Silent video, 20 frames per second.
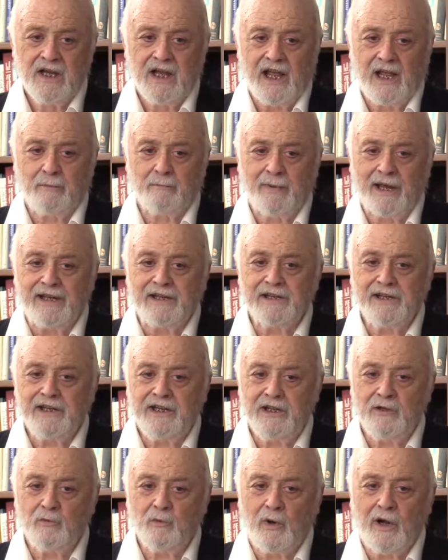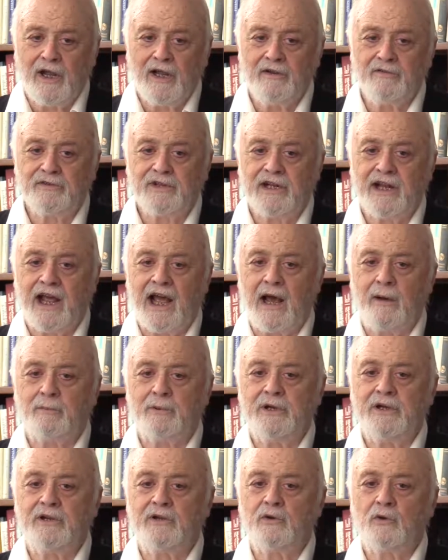A mega heat wave can
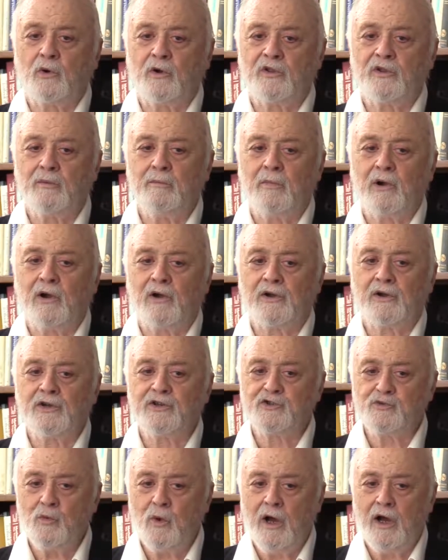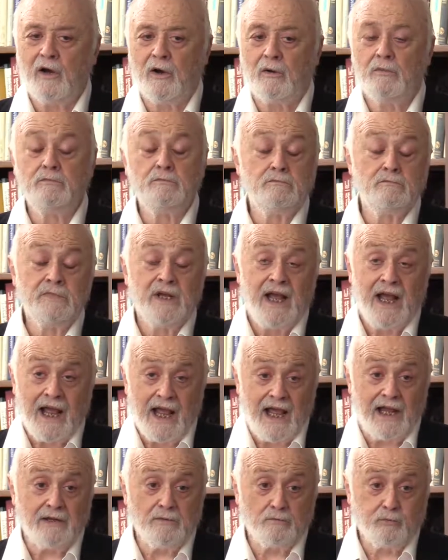happen in North America as well,
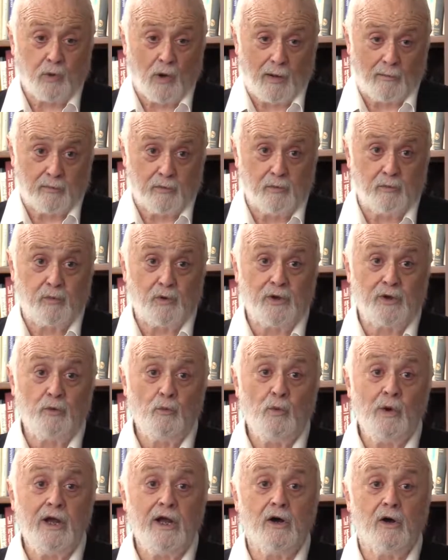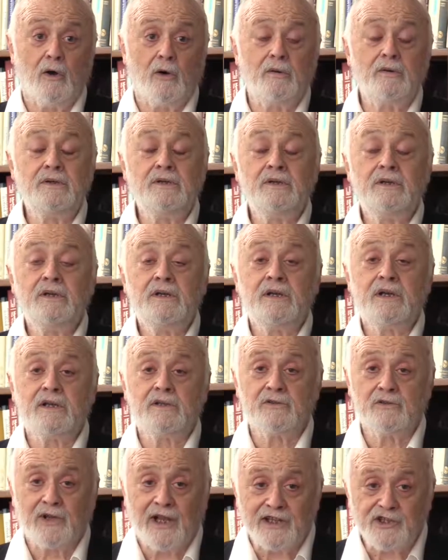and probably will,
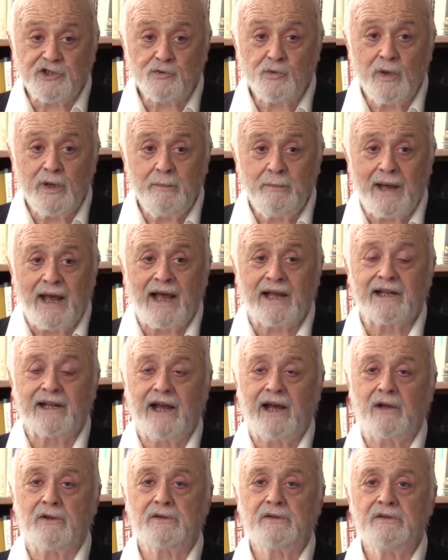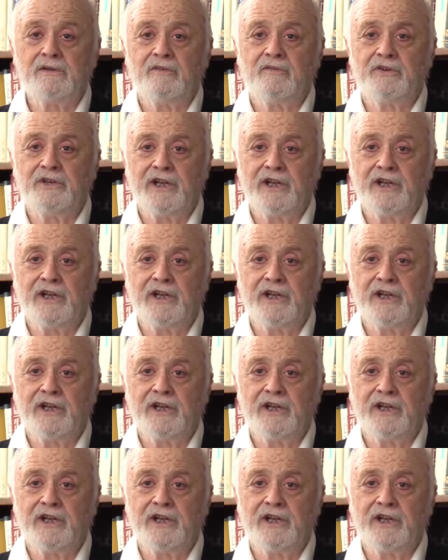unless we back out of the